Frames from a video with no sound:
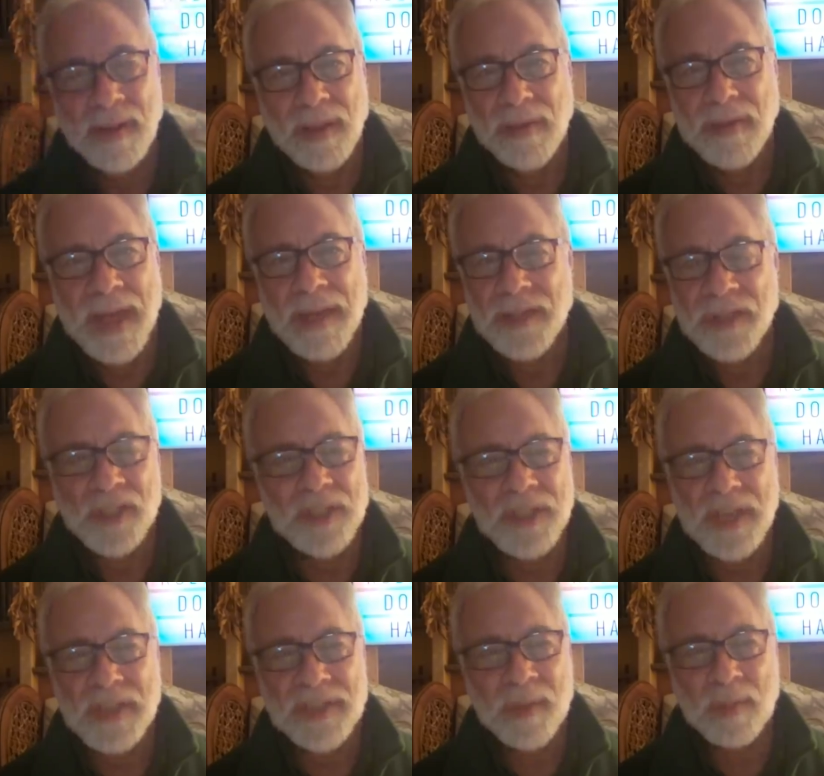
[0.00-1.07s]
That just
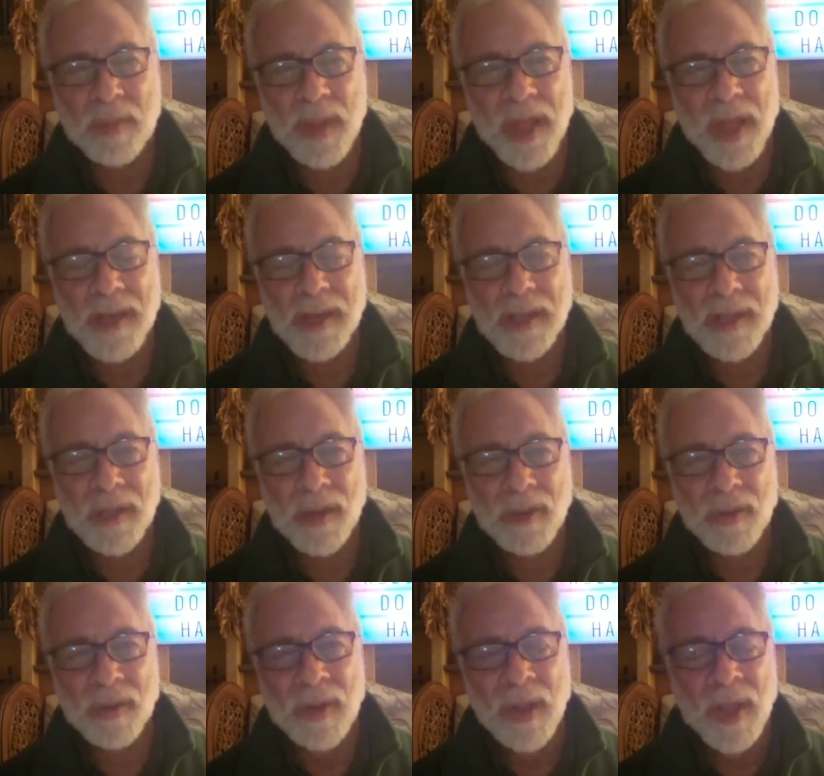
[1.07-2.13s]
doesn't apply to
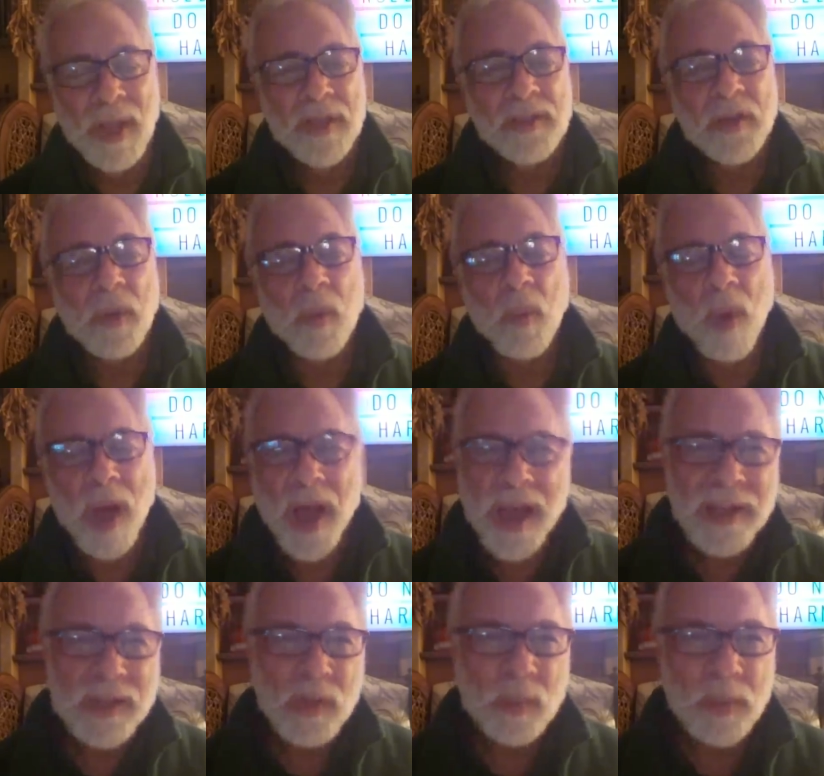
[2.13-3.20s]
you. So, why
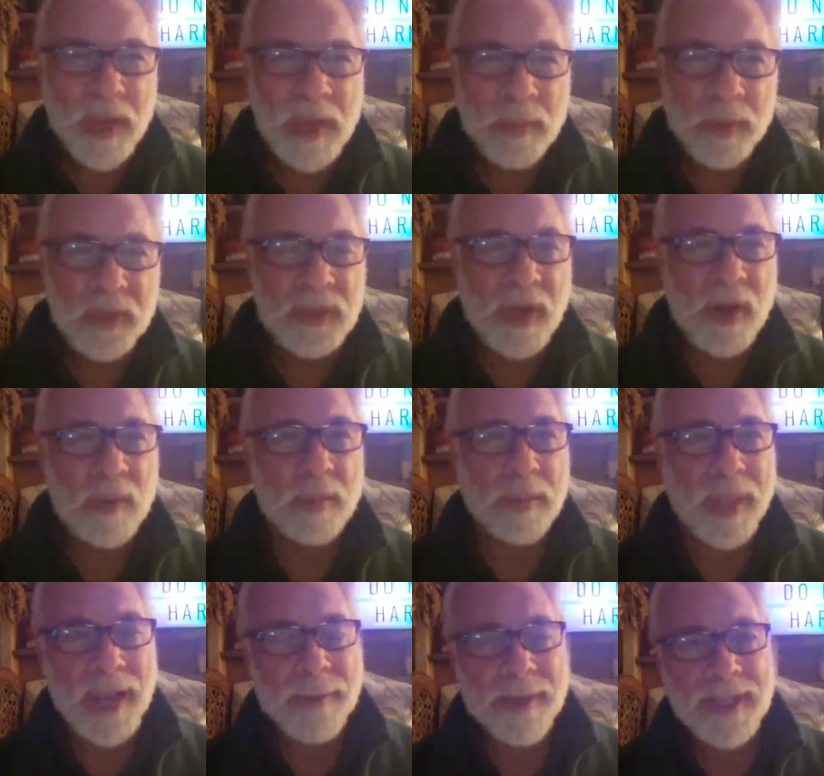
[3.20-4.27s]
do people start
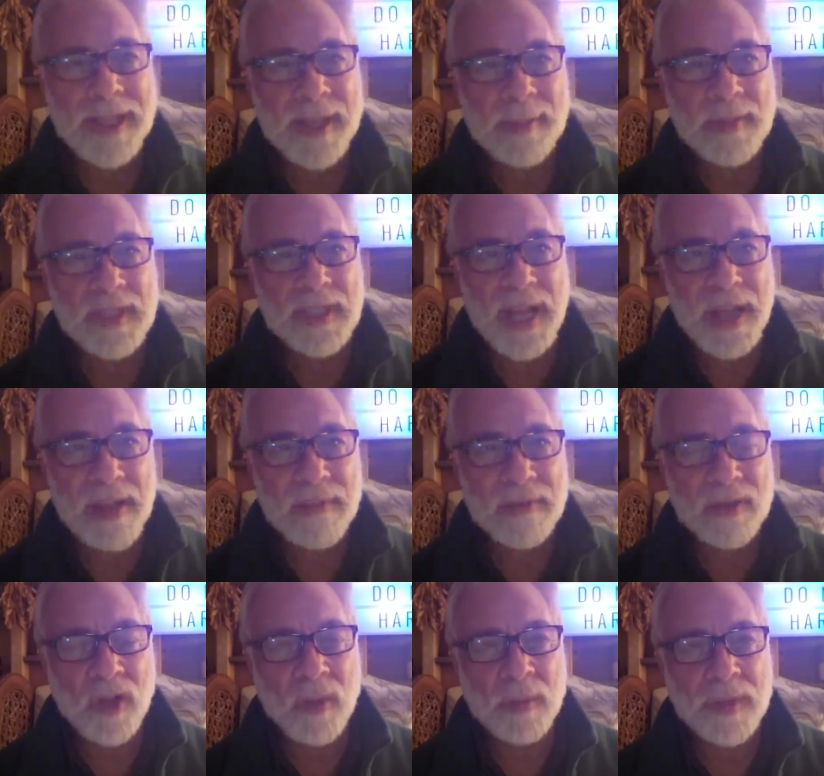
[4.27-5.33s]
blaming
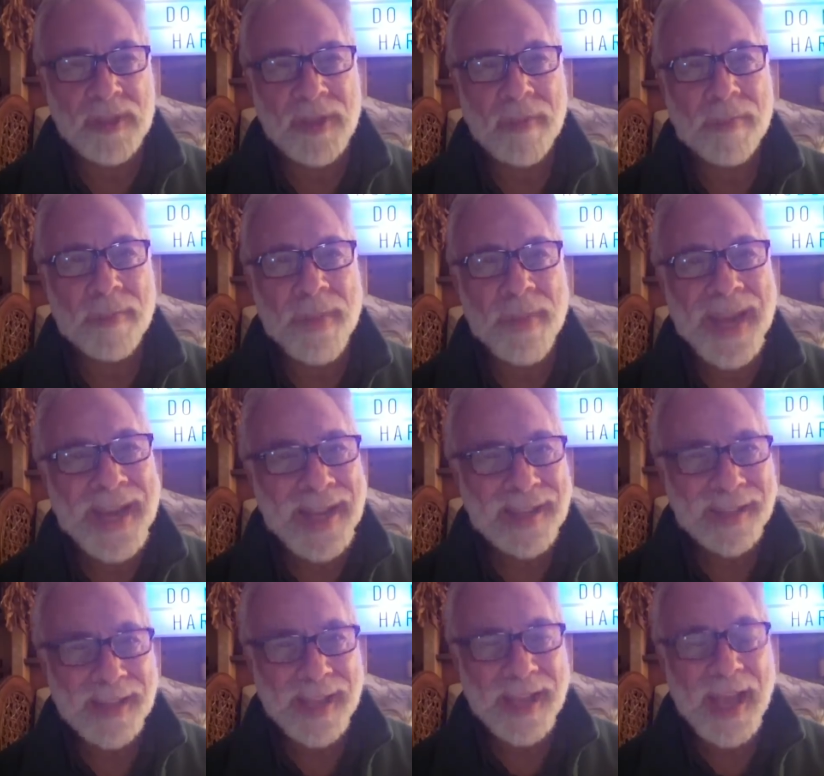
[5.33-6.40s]
themselves almost
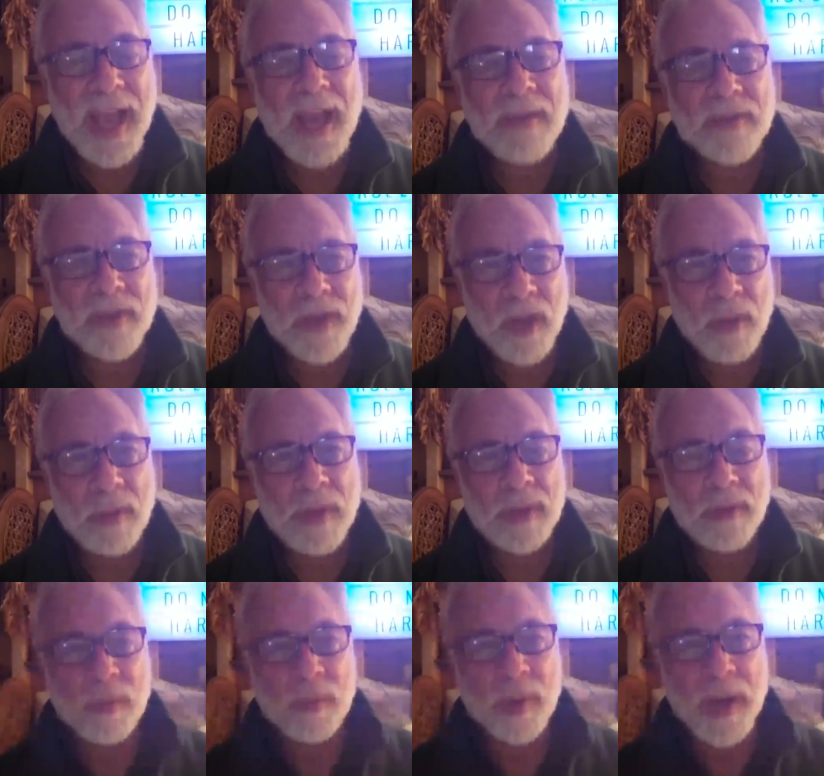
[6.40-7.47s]
immediately after going
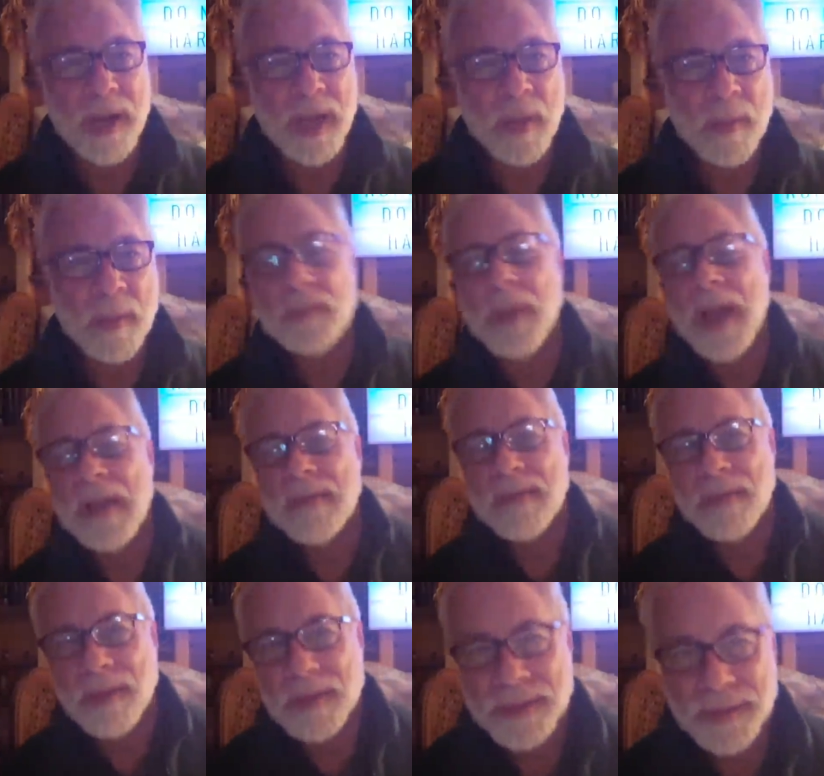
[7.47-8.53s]
through a breakup? It's my
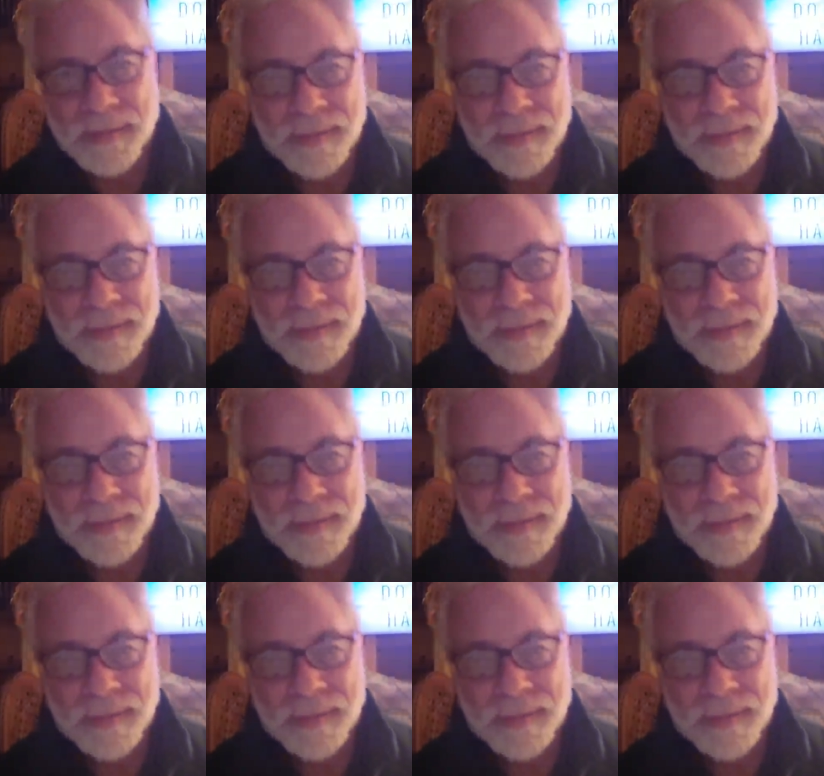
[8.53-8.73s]
fault.